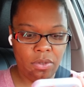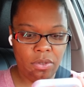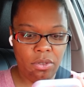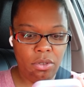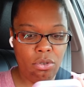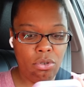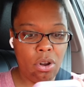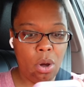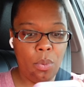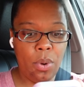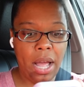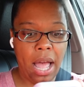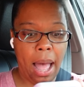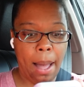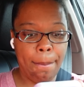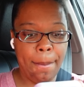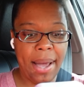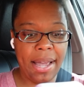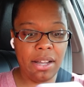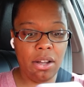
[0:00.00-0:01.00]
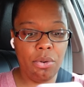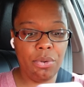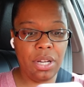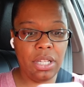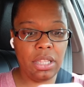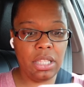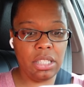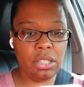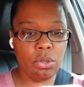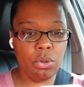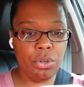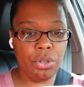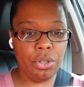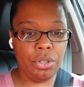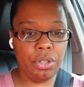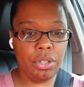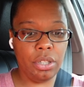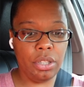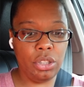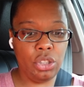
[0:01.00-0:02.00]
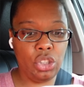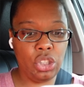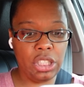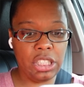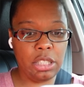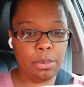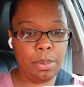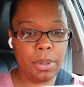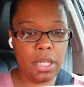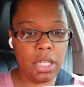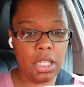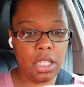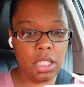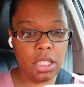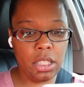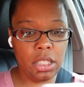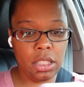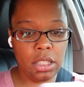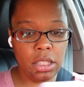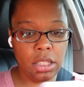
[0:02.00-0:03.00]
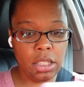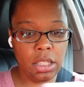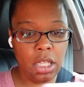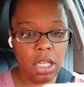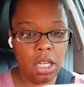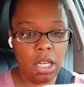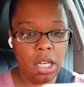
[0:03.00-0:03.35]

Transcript: you know what i might go get this order just because